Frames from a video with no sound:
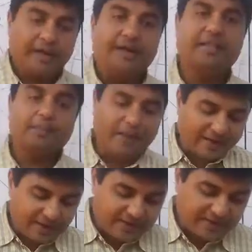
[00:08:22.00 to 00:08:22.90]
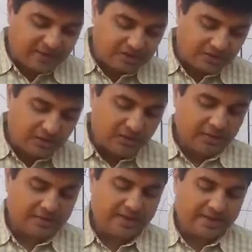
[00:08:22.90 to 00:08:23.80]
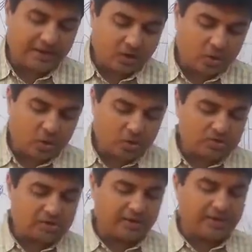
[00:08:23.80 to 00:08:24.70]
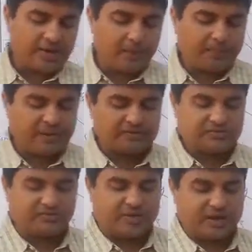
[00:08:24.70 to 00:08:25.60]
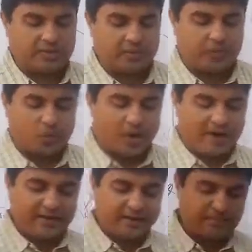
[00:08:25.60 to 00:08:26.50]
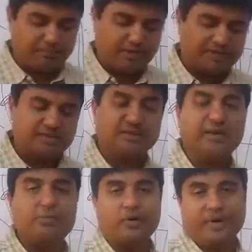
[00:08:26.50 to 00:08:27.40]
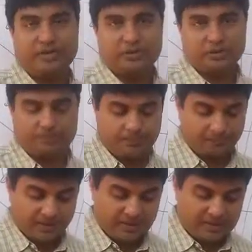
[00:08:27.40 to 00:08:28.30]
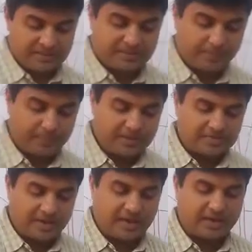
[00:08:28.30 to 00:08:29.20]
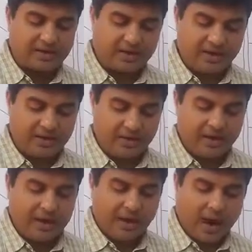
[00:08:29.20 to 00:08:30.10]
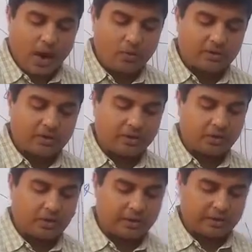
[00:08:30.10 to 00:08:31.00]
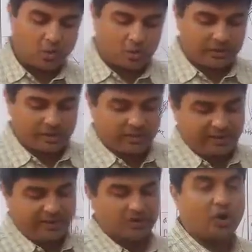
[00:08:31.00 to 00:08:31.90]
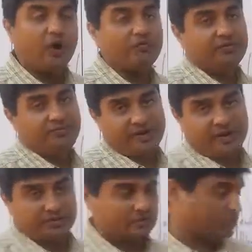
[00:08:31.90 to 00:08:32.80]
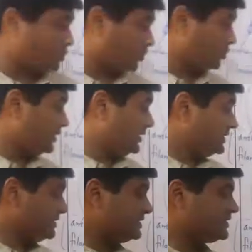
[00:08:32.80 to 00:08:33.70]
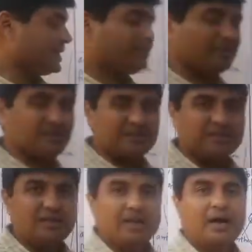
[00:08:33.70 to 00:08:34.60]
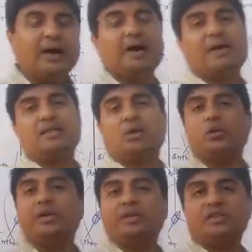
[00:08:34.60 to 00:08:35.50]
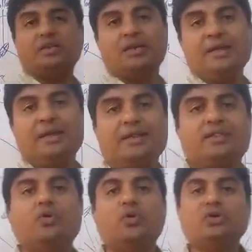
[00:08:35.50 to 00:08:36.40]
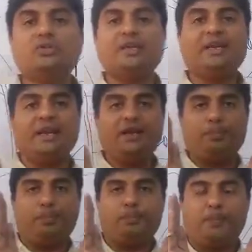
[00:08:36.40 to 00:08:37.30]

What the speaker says: In the bud condition, they enclose the inner parts of the flower, providing them necessary protection. Sepals are green outer coat covering of the flower. So the sepals are originally those green